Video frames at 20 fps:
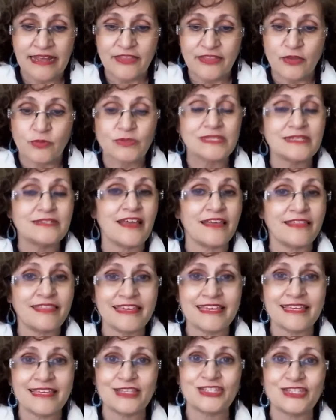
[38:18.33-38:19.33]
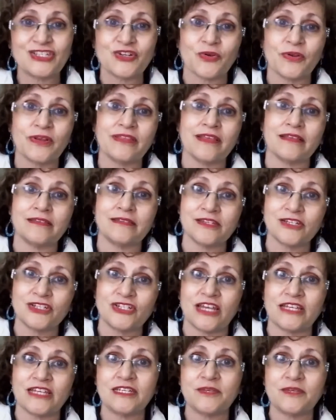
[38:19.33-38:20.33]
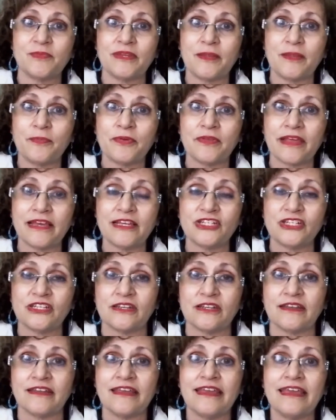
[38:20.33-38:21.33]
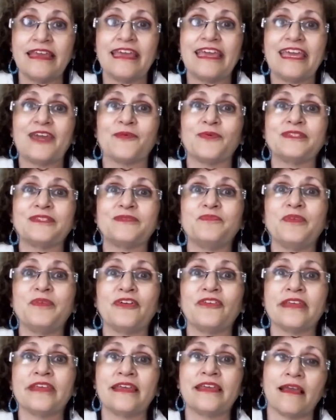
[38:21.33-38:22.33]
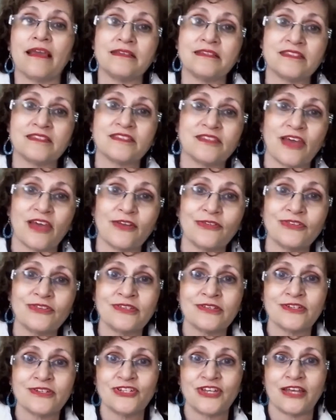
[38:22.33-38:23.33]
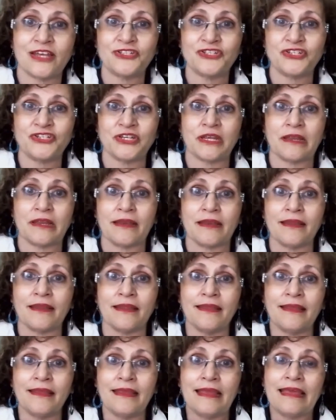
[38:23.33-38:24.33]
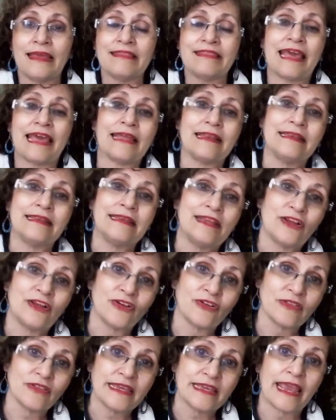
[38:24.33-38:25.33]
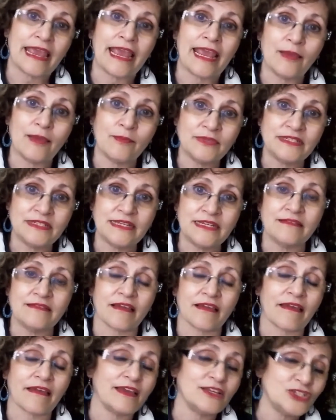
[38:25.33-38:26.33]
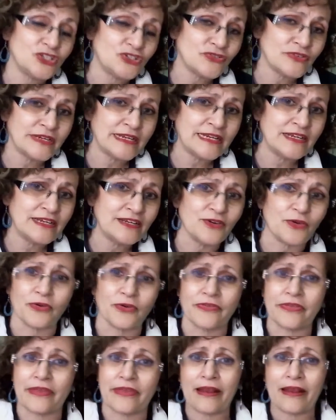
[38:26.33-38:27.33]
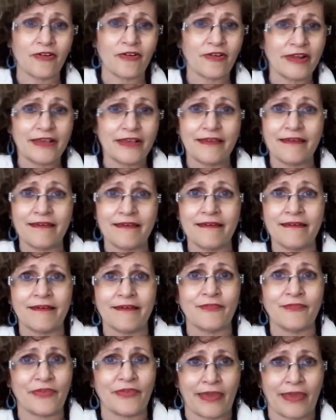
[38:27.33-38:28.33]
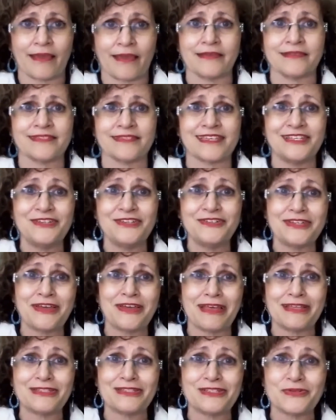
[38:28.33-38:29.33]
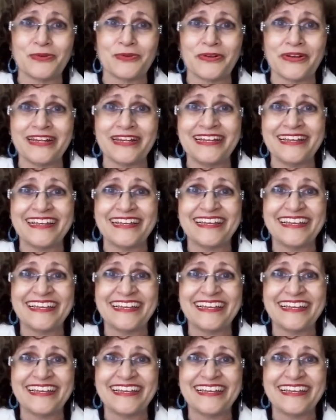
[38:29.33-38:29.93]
There was nothing in the story that suggested manipulation. It was merely a subtle suggestion that nearly emptied the country or the area of eggs. Can you tell that story?